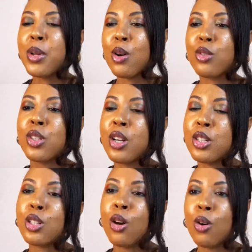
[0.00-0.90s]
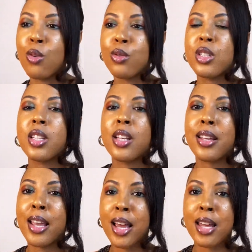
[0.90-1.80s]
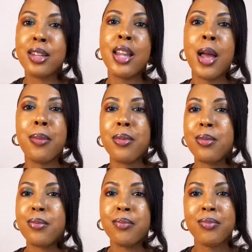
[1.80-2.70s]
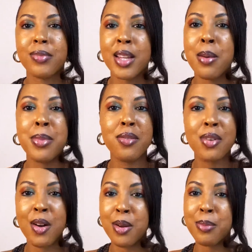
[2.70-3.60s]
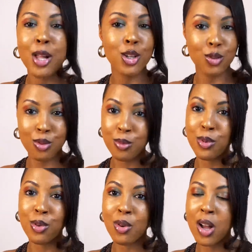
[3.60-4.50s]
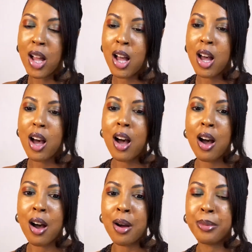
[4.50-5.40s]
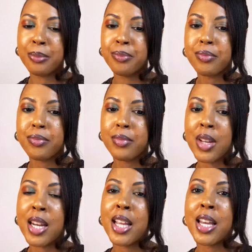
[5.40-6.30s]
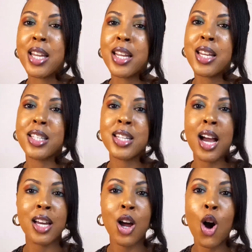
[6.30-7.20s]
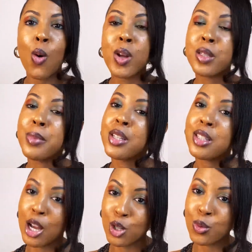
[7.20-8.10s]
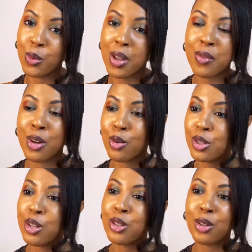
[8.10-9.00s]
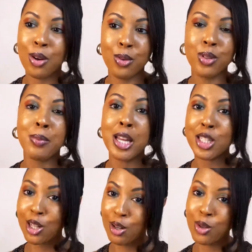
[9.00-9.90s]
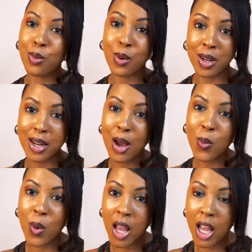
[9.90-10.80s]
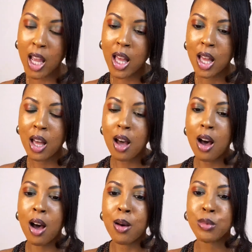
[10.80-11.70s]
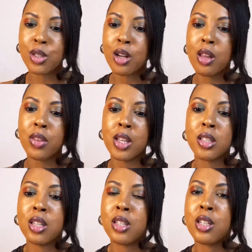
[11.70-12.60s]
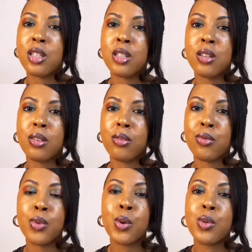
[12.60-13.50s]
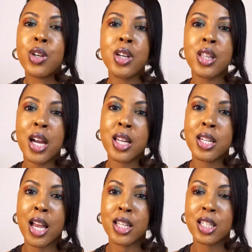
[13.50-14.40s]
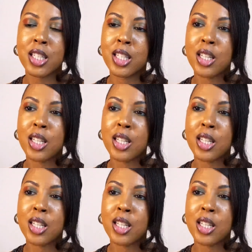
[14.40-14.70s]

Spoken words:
no, certain tones can be very pleasurable. And again, it's not gonna always be sexual, even though certain tones may turn you on in that way. Certain things can just feel good, like a nice